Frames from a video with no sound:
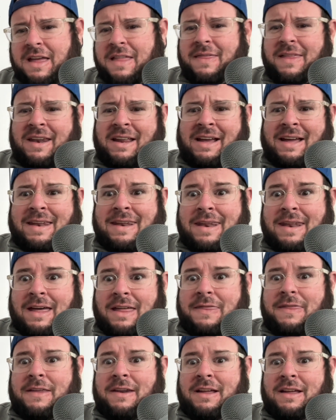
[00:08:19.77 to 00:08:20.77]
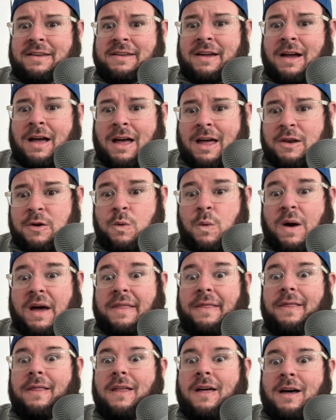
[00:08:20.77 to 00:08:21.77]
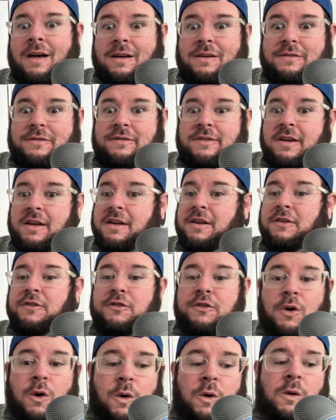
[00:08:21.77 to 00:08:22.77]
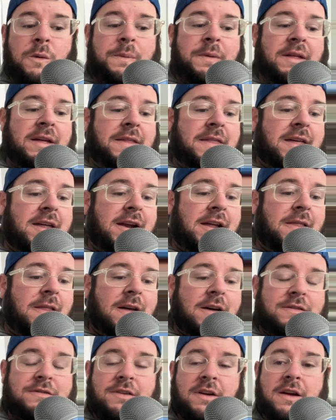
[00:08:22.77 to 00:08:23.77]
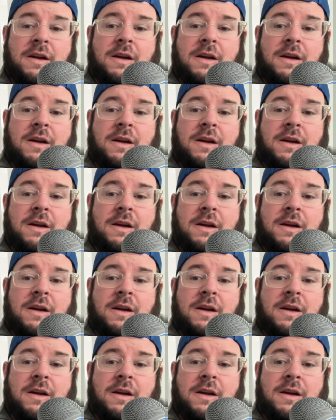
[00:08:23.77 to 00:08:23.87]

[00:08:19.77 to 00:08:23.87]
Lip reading: Then I got nothing on Jan, who I love. Total play that I love.